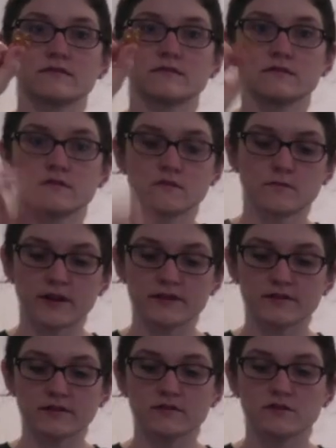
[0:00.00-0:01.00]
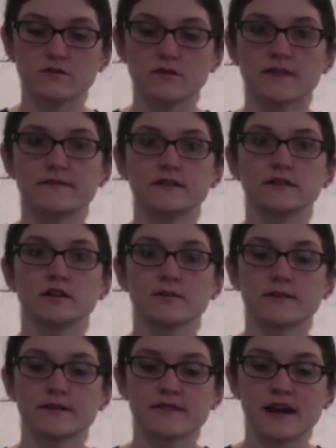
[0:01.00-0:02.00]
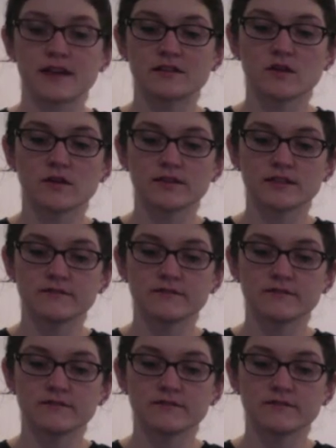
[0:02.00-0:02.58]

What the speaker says: So pretzels do give a little bit of that salty